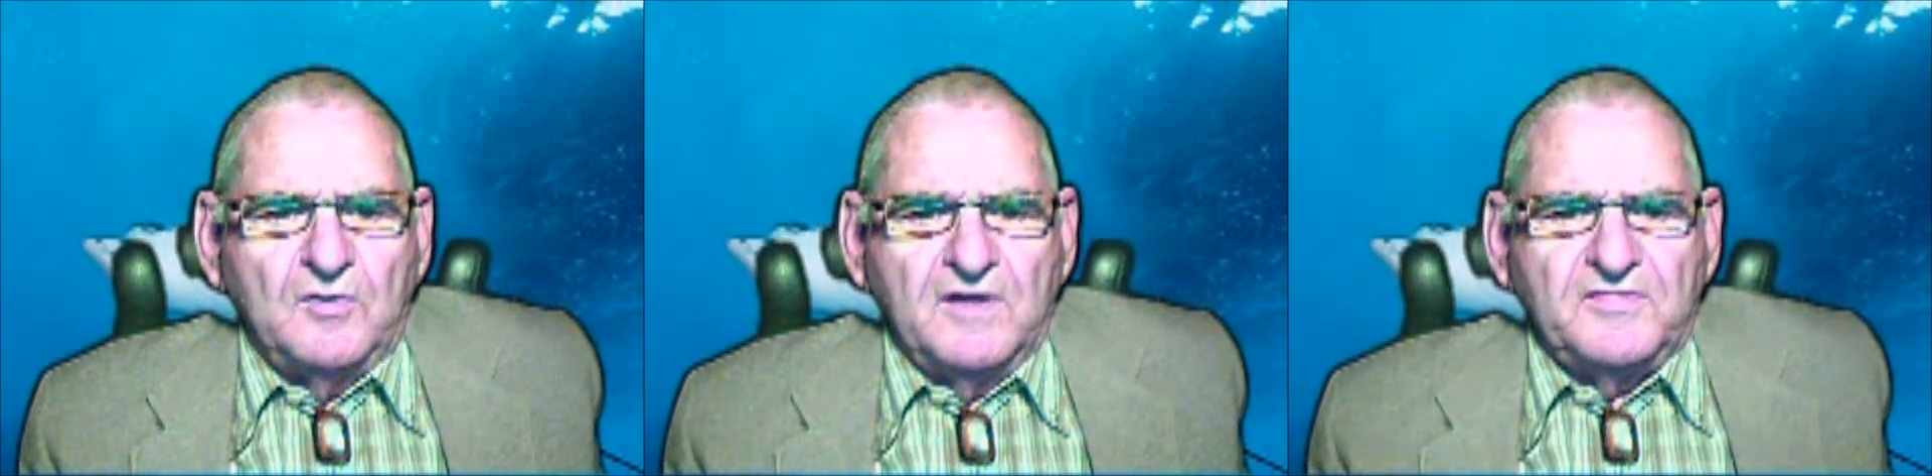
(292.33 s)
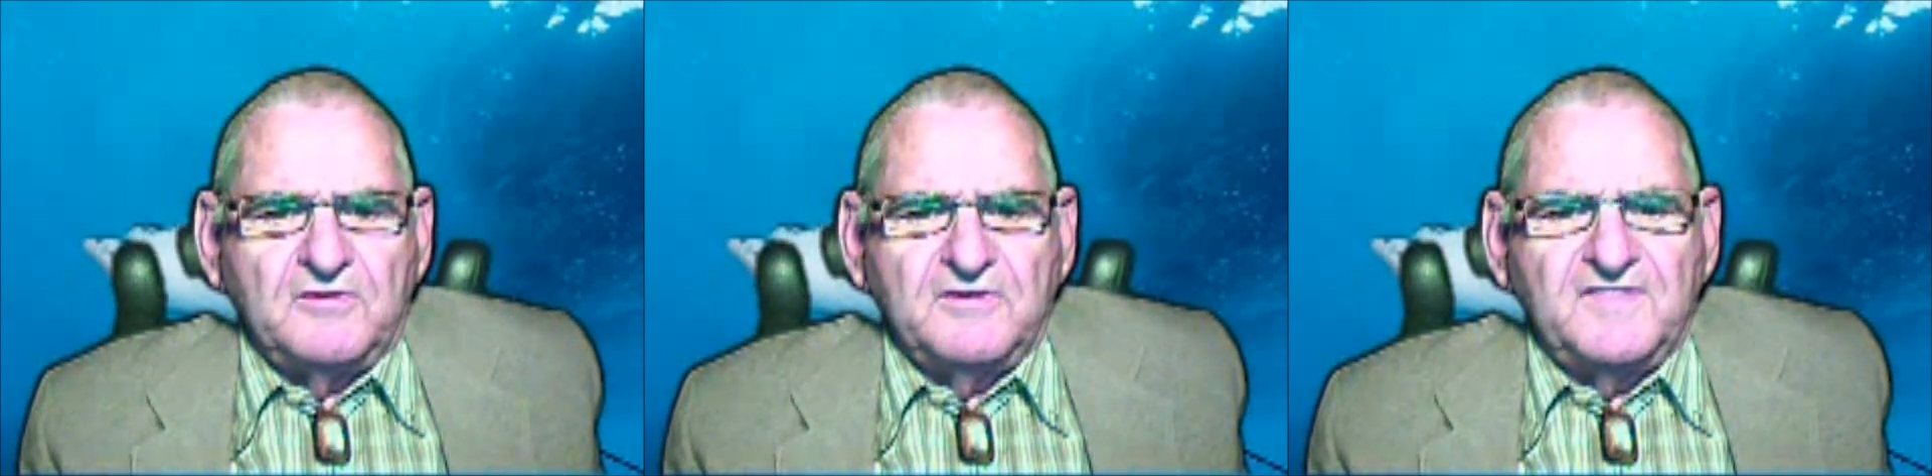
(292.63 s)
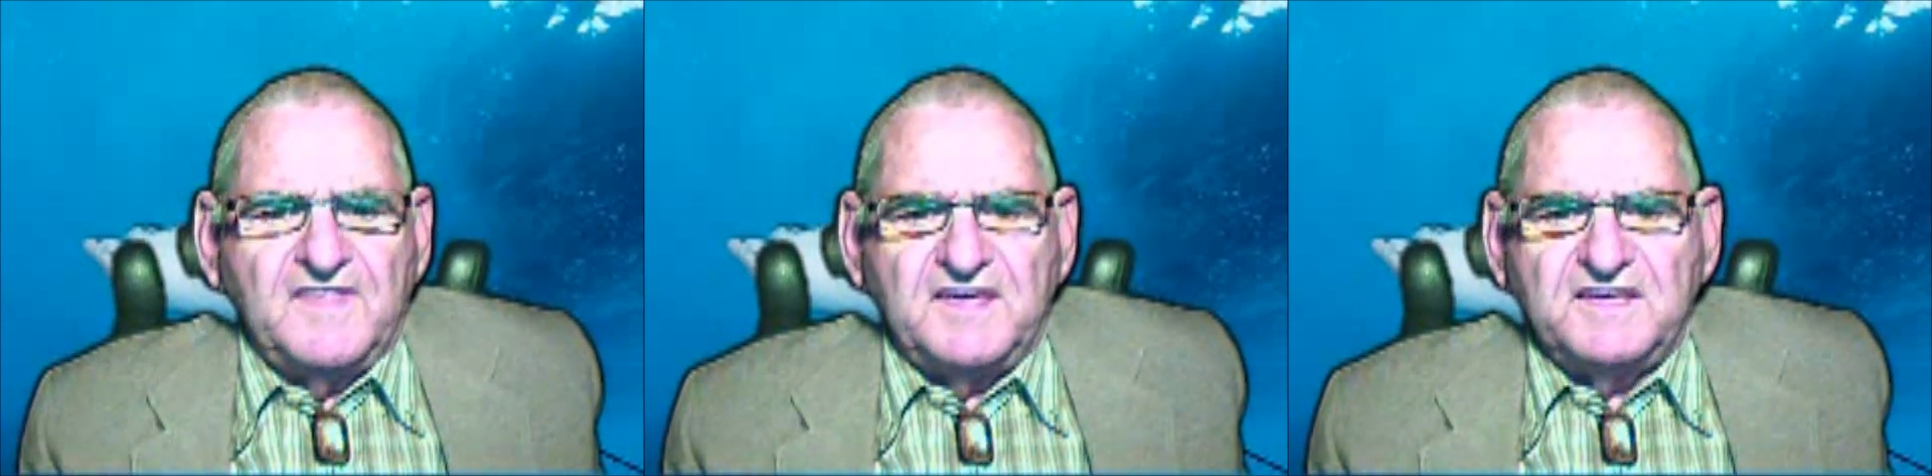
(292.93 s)
other in
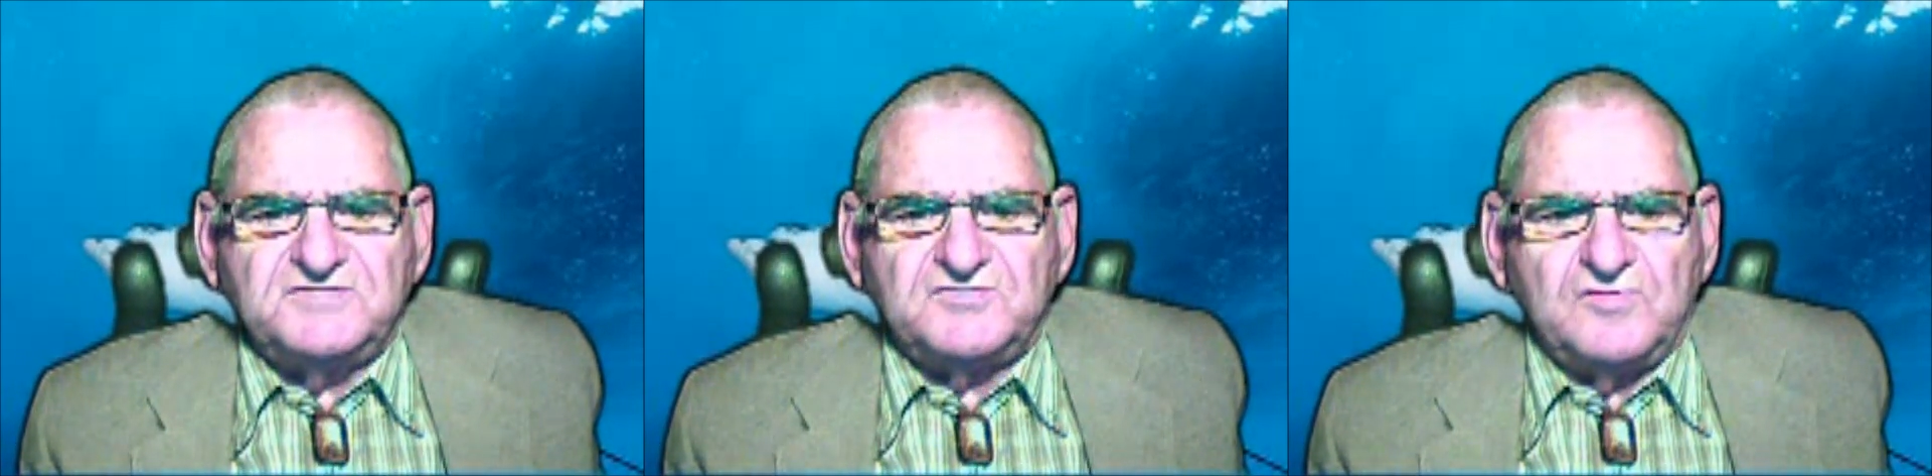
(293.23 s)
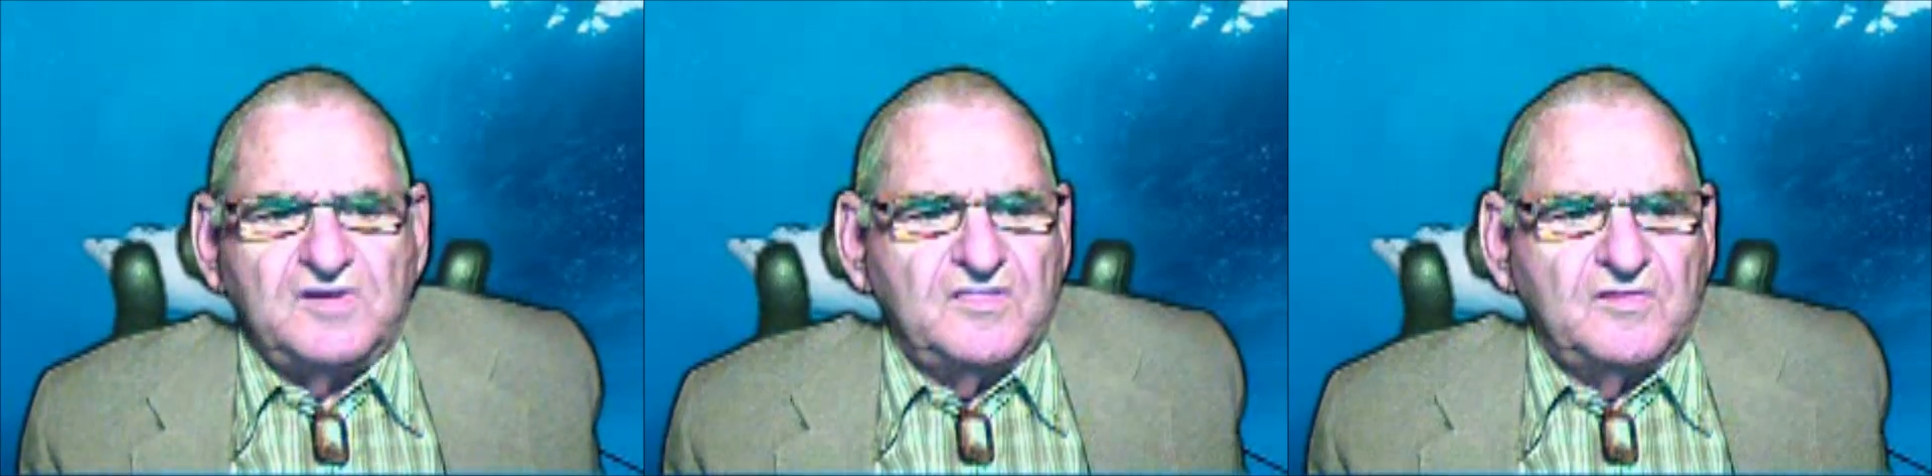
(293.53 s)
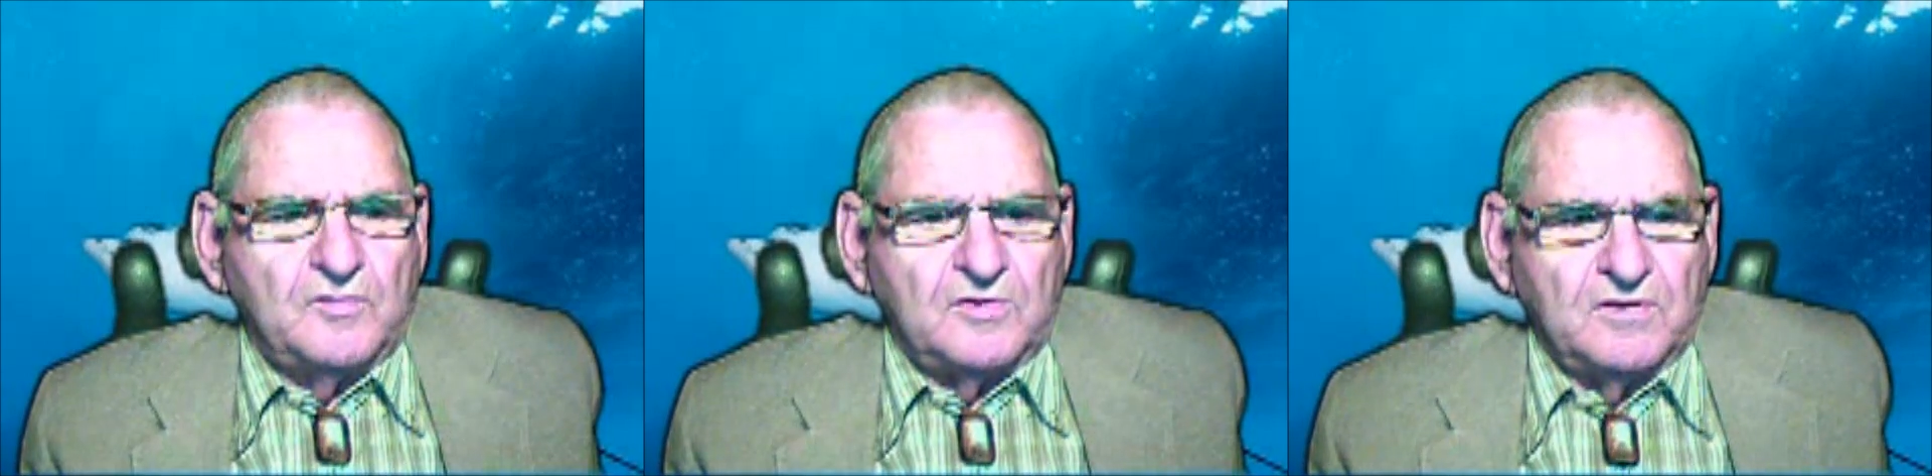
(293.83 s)
the history of the
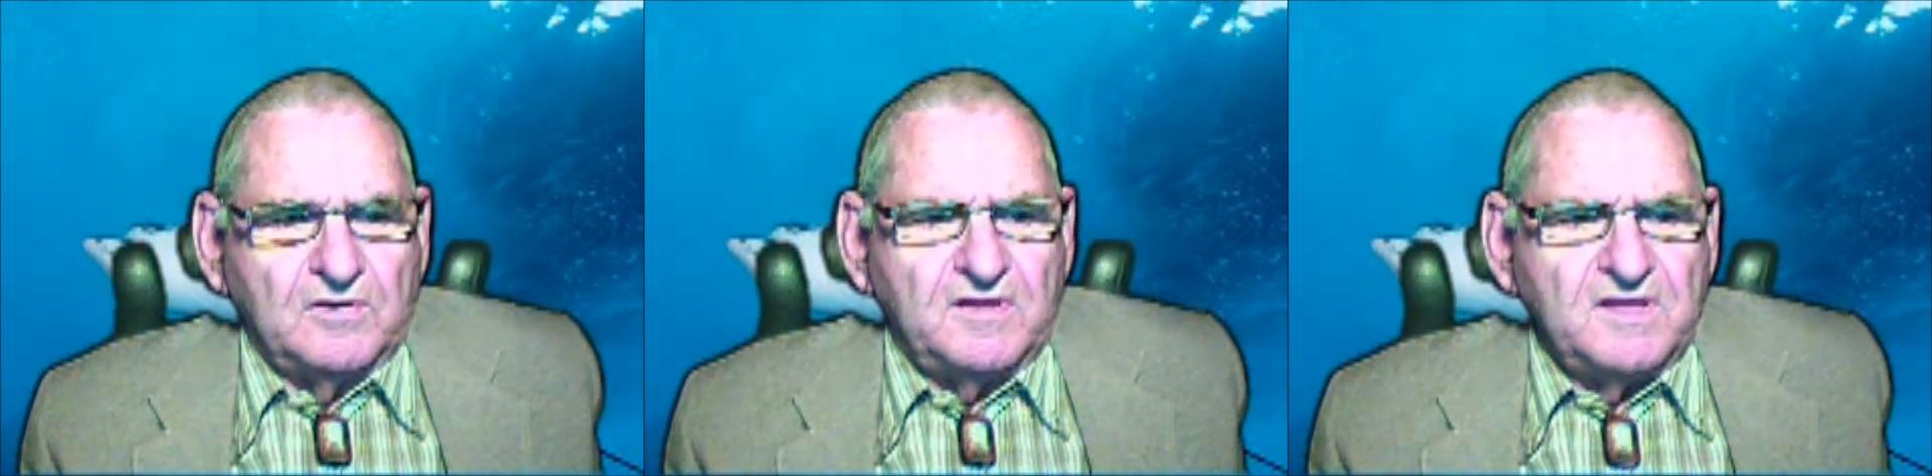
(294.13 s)
world,